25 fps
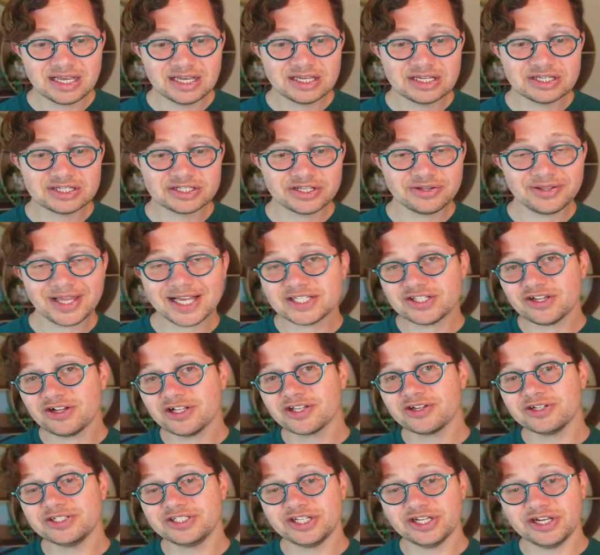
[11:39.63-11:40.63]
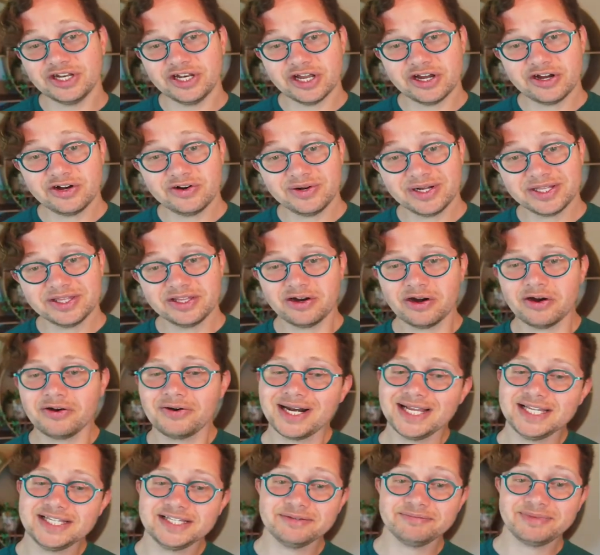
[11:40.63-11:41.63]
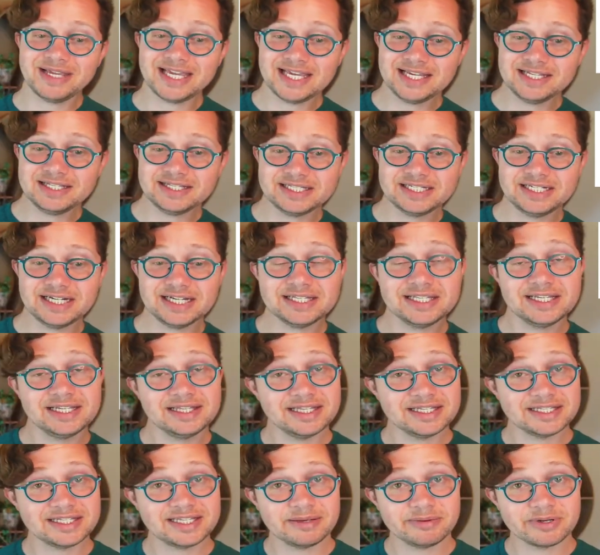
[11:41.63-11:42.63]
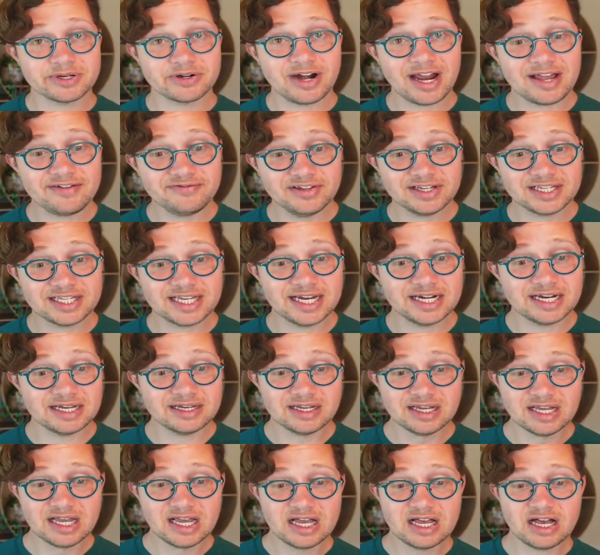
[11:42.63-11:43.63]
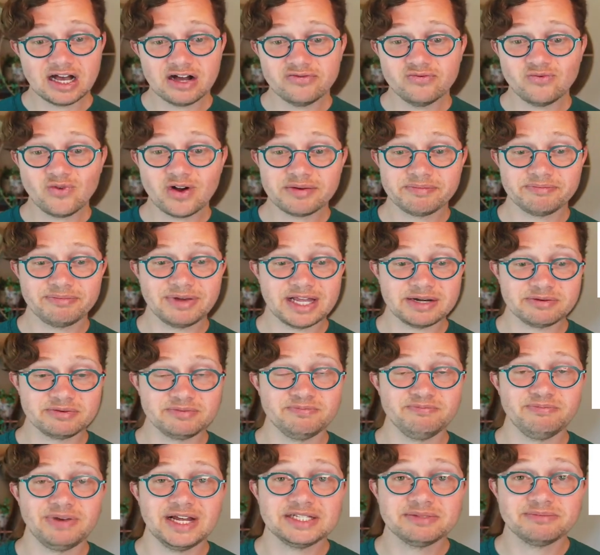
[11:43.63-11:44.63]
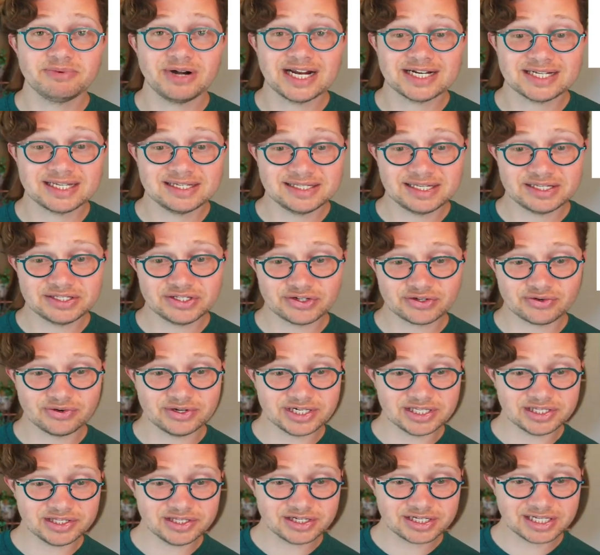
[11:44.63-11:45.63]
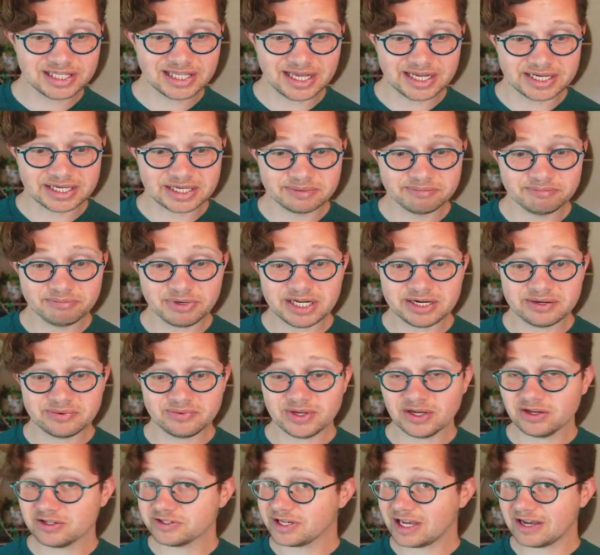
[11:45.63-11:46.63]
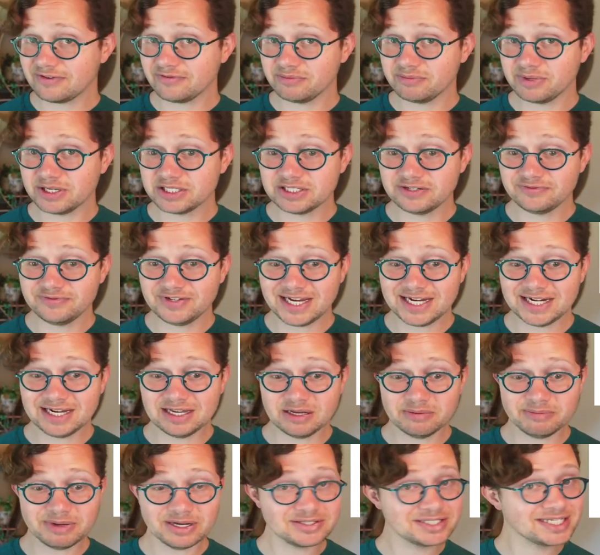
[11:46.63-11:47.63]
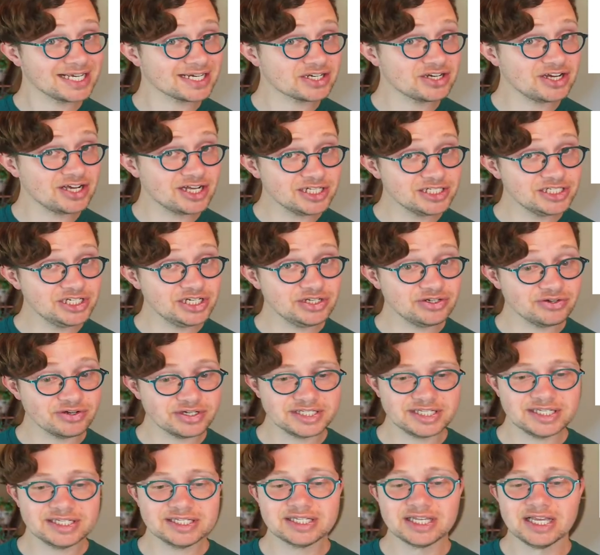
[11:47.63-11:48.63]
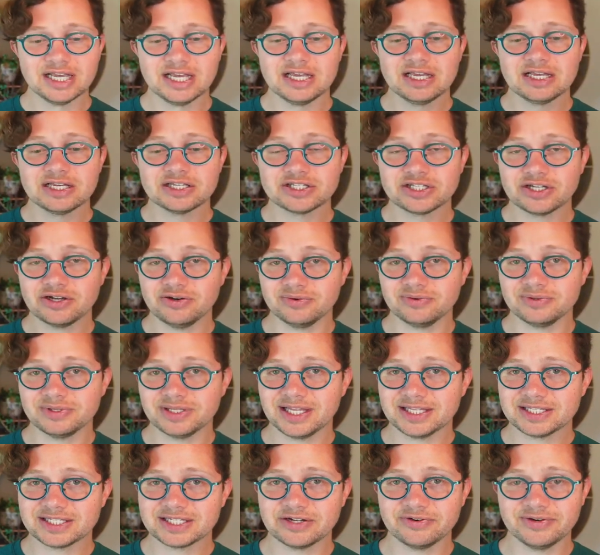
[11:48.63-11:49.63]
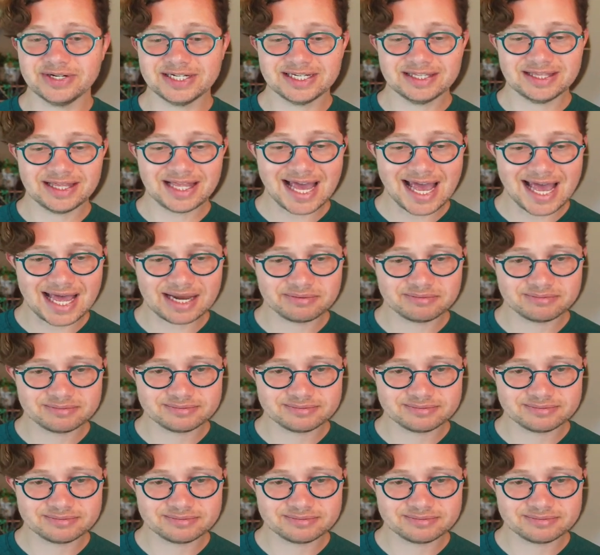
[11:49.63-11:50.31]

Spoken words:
So that's all good to know, and there are already some hints just in this demographic data of what best practices are going to look like. But we also have a bunch of data about technology choices, so let's go into that.